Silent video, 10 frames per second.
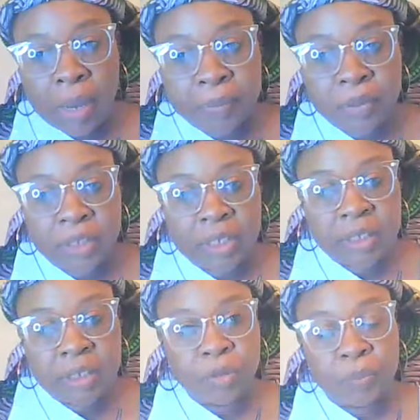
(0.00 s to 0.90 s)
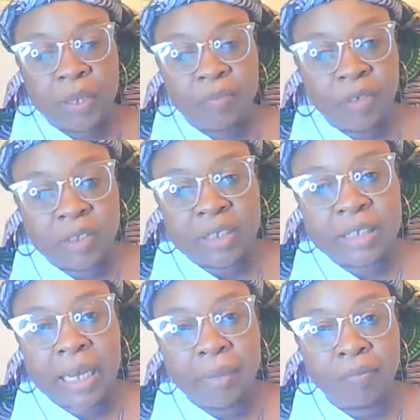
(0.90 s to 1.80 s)
appreciate, PF for his
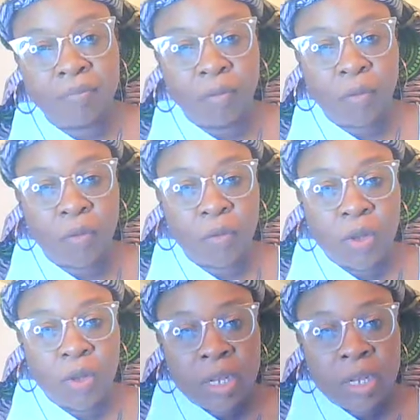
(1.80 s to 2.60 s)
time, for,